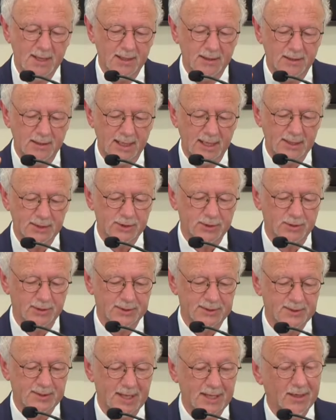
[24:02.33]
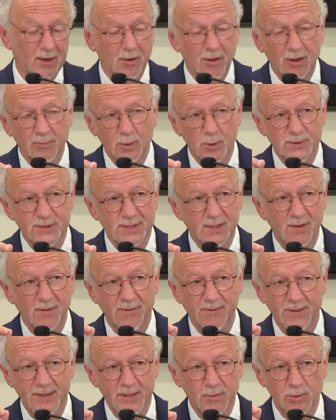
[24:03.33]
nationalist, and almost
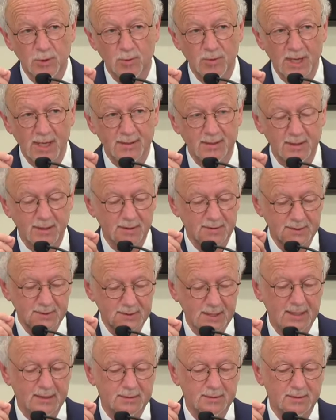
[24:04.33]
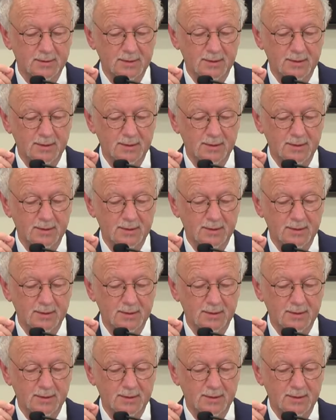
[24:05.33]
theocratic state.